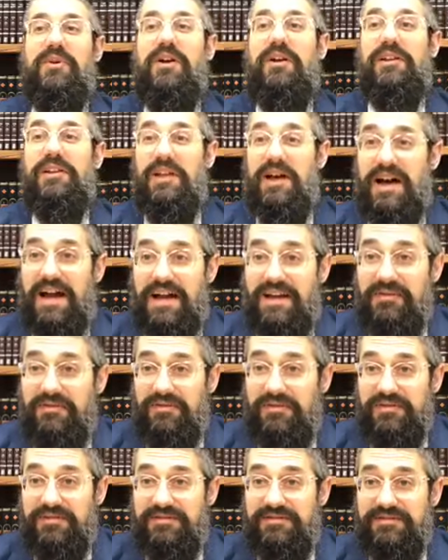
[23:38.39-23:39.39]
are
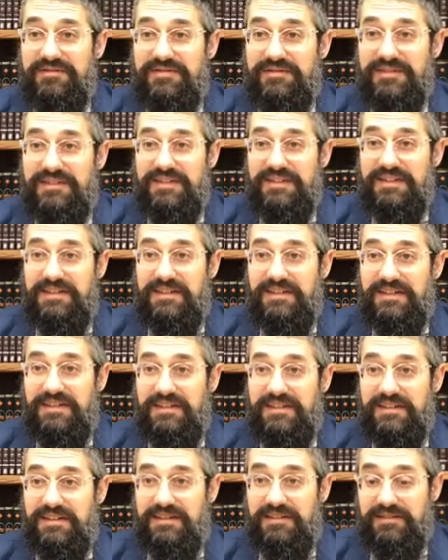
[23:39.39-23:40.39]
alive,
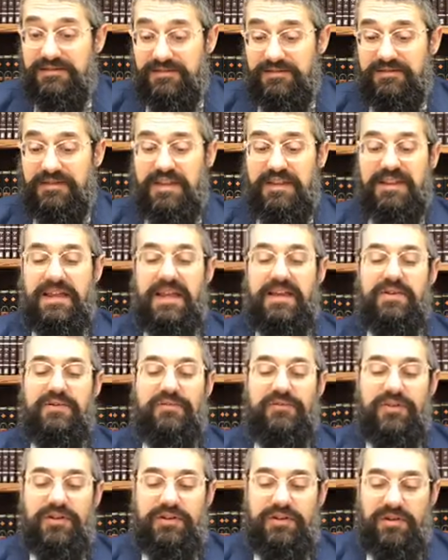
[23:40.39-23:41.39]
they thank you
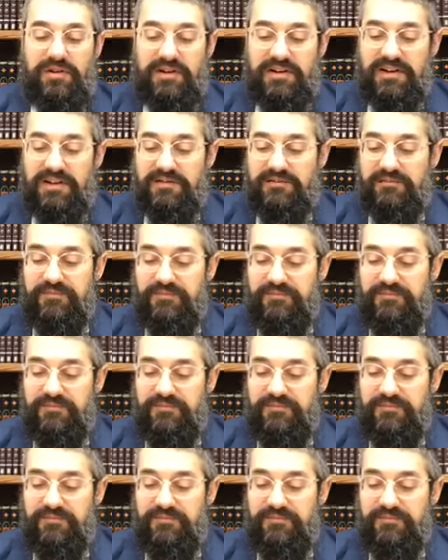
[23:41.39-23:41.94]
for eternity.